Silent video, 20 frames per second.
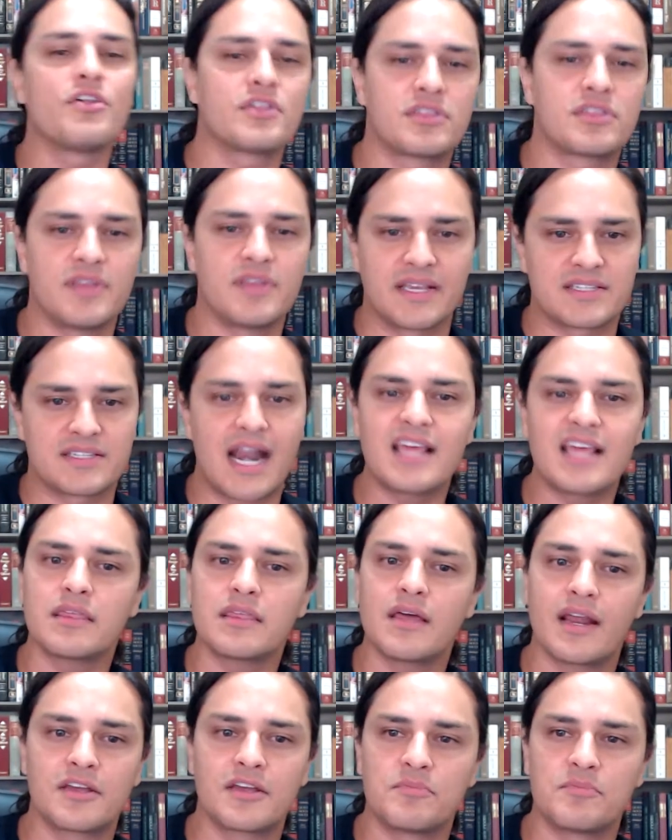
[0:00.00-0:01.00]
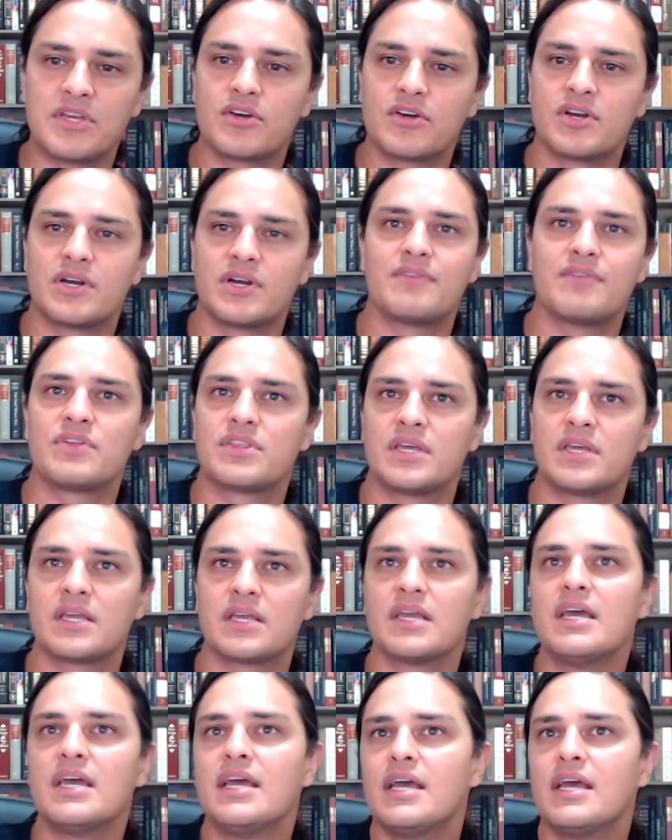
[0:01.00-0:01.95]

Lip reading: things. And I thought I could be good at everything,